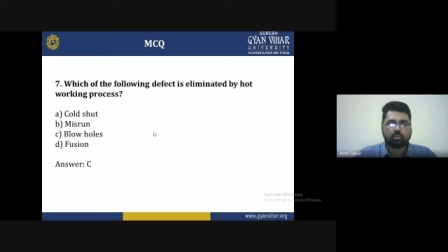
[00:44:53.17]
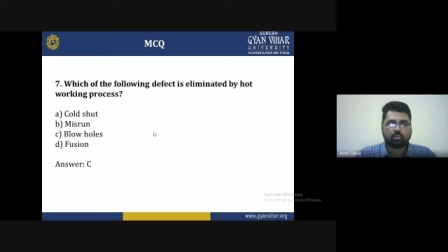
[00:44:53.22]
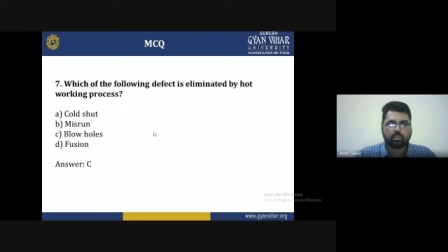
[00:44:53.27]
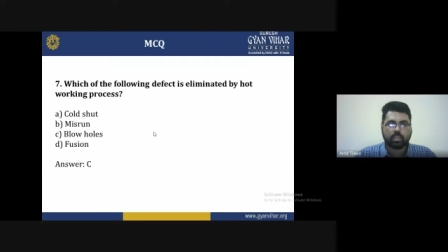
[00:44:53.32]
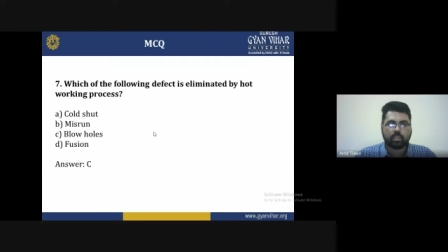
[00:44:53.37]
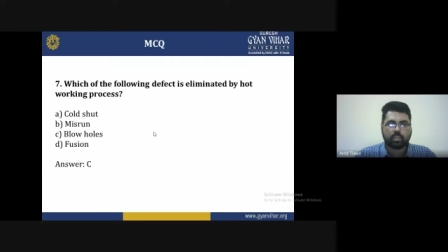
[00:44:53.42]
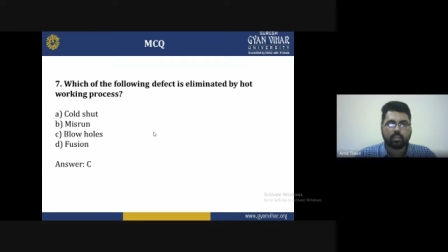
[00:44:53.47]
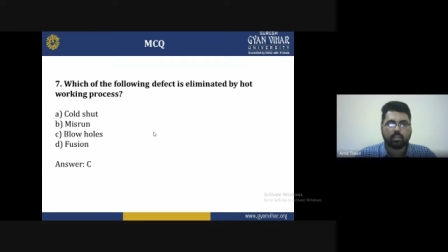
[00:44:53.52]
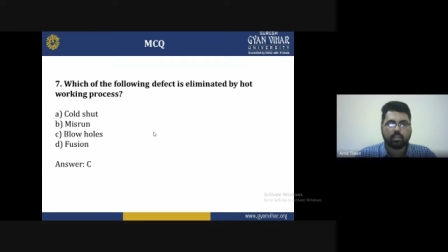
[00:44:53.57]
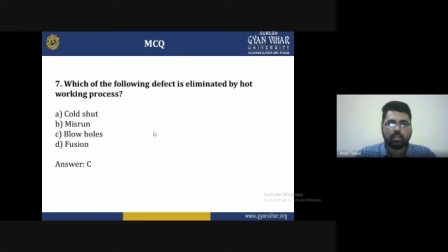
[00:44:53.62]

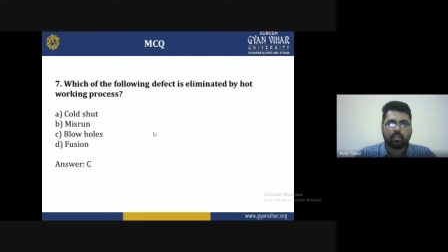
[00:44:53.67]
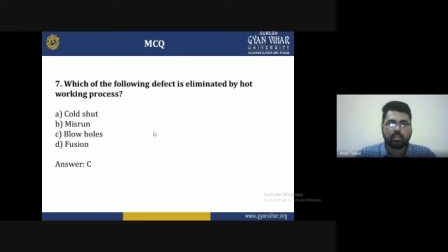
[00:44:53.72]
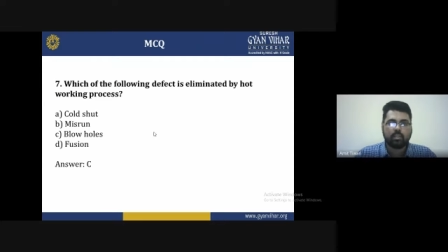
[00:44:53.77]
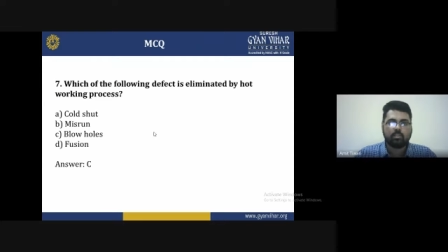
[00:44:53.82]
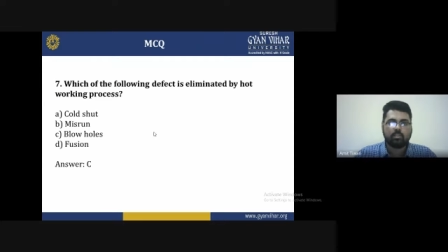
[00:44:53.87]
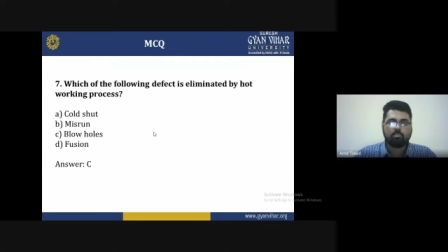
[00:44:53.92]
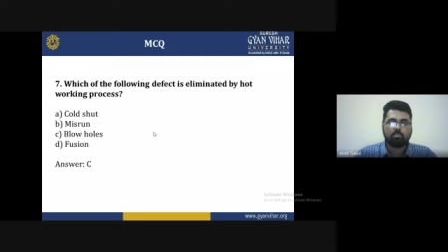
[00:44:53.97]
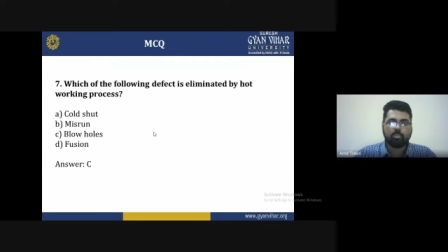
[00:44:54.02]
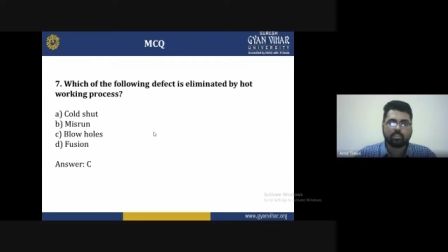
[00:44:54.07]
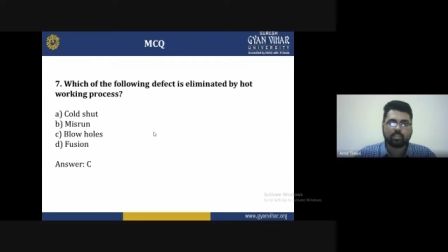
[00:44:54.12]
shed,
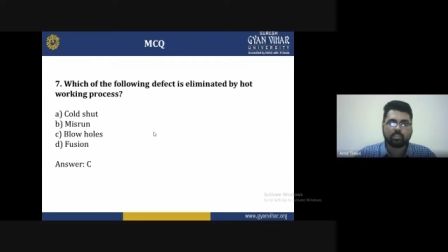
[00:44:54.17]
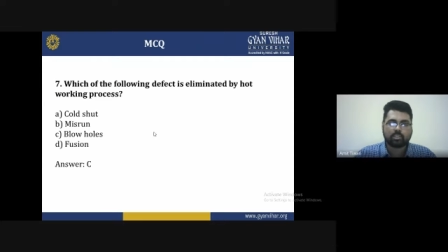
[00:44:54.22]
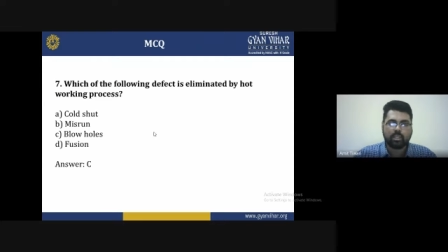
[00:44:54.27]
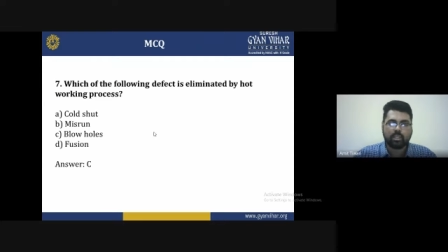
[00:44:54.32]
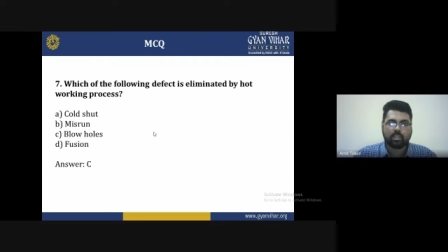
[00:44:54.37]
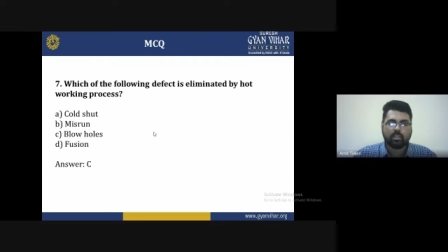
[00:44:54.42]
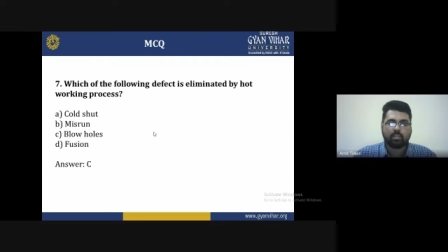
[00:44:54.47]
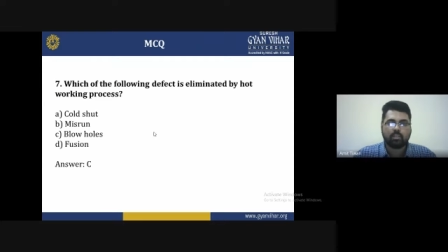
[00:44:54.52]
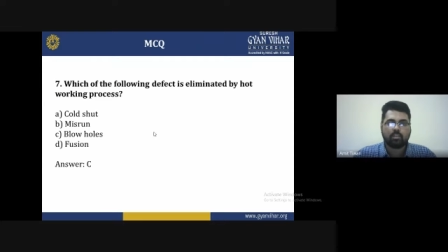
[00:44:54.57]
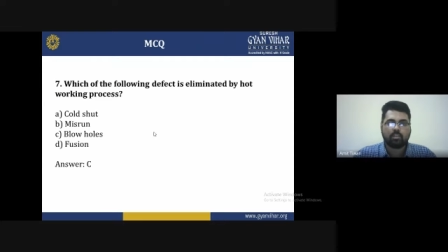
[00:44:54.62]

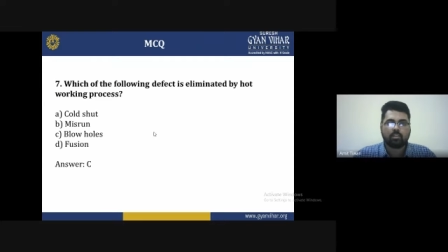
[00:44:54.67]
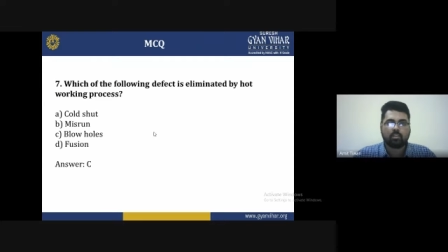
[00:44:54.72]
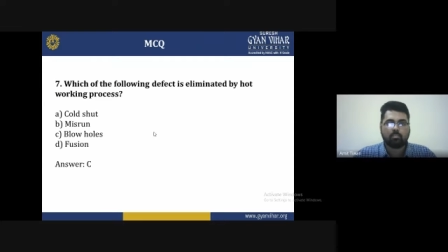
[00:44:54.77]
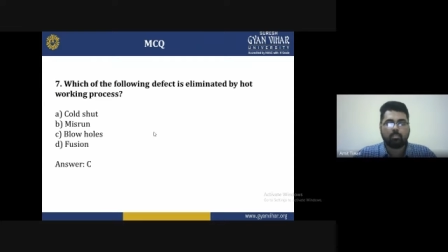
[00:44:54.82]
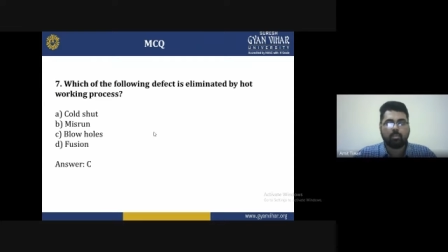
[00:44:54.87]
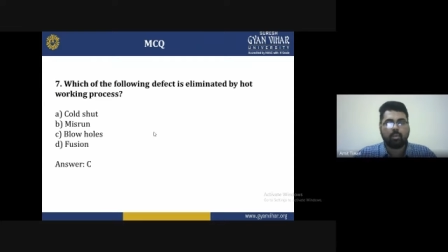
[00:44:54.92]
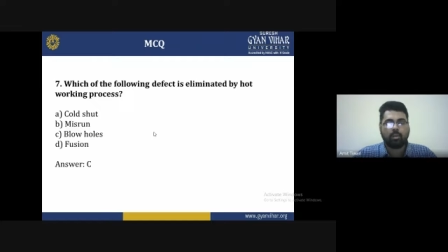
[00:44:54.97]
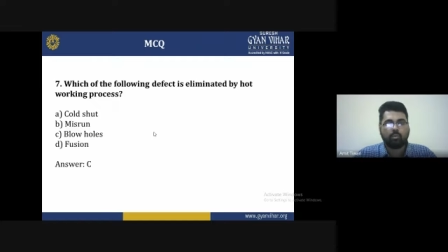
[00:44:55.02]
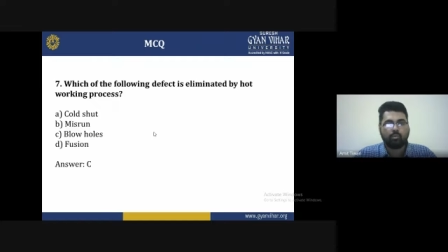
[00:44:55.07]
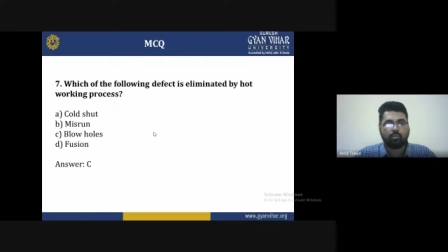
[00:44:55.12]
misrun,
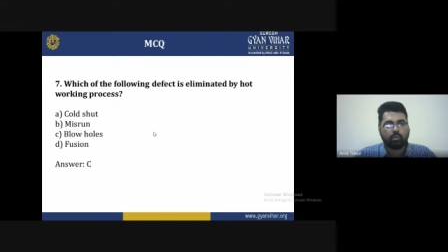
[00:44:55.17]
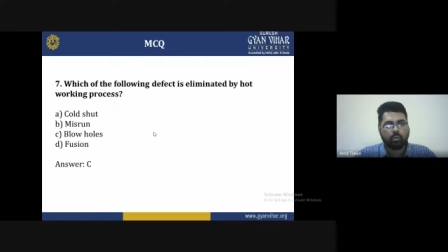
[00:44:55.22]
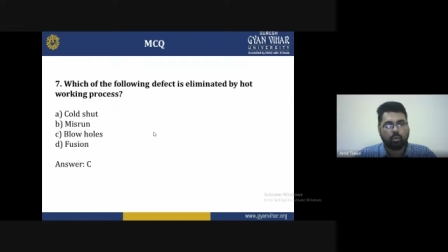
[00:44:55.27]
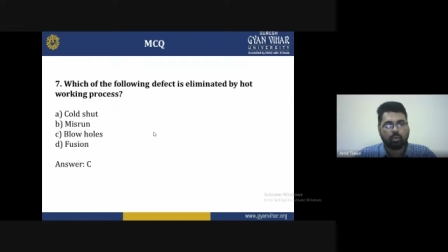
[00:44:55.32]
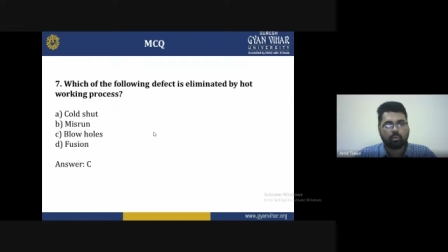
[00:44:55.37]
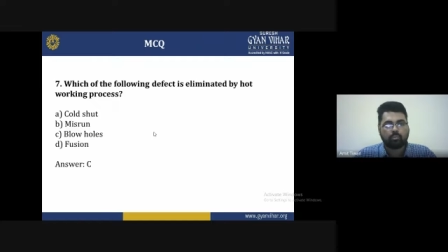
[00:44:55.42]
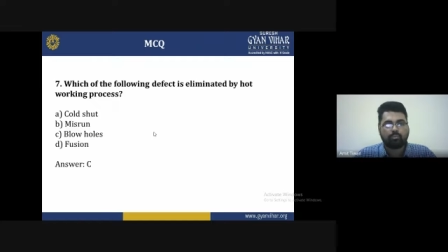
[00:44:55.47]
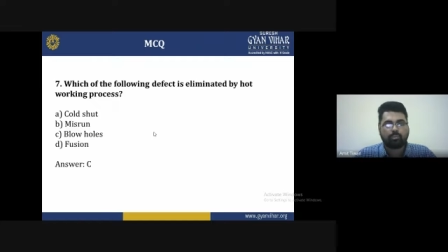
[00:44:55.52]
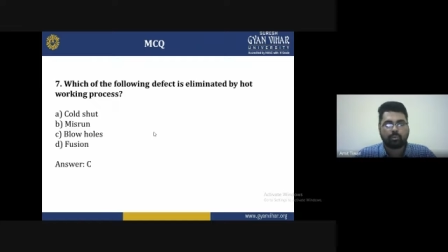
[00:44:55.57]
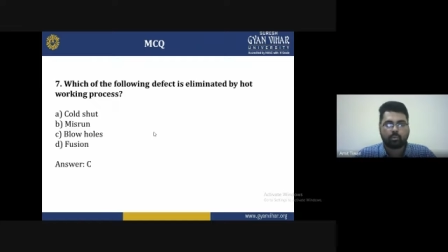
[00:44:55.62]
below
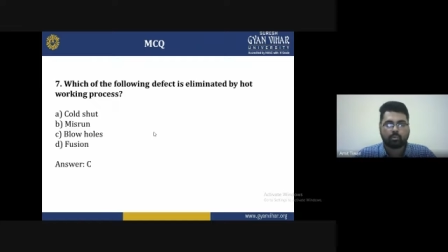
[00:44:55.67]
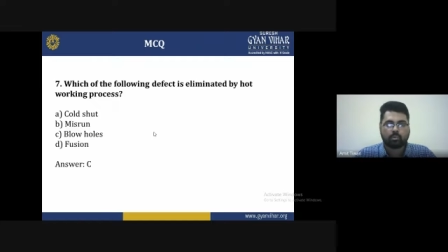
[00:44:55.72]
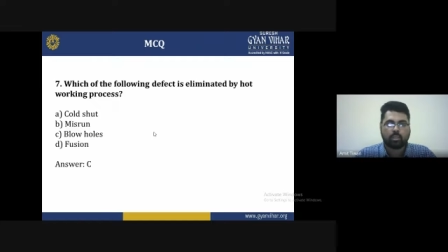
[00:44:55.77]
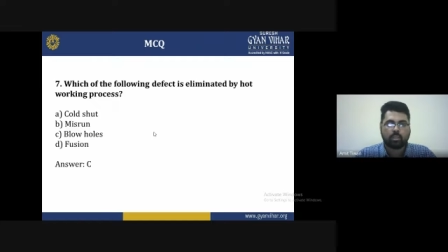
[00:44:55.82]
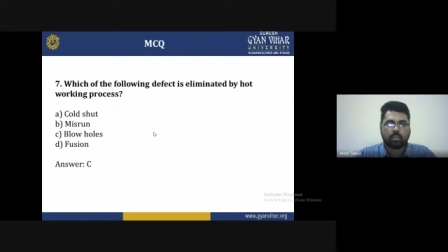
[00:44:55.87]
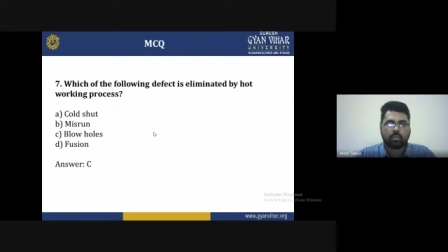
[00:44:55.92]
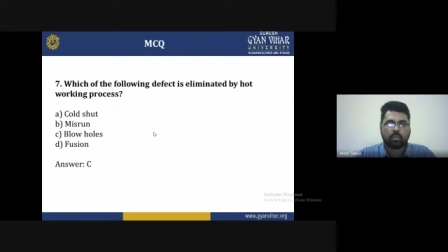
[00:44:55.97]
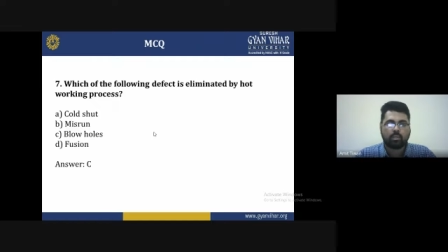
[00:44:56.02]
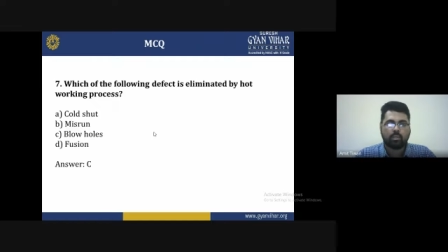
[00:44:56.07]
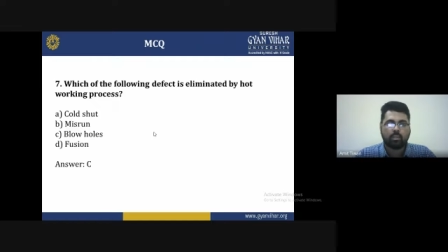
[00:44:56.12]
fall,
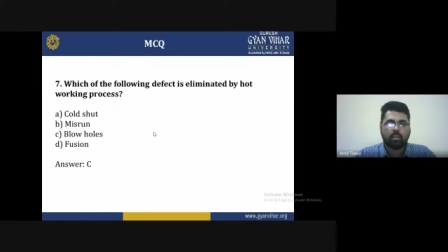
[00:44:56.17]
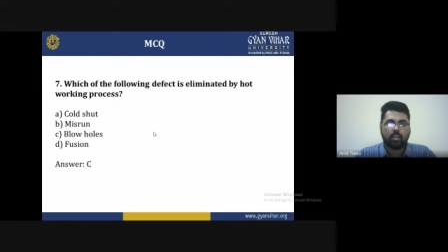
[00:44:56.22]
fusion,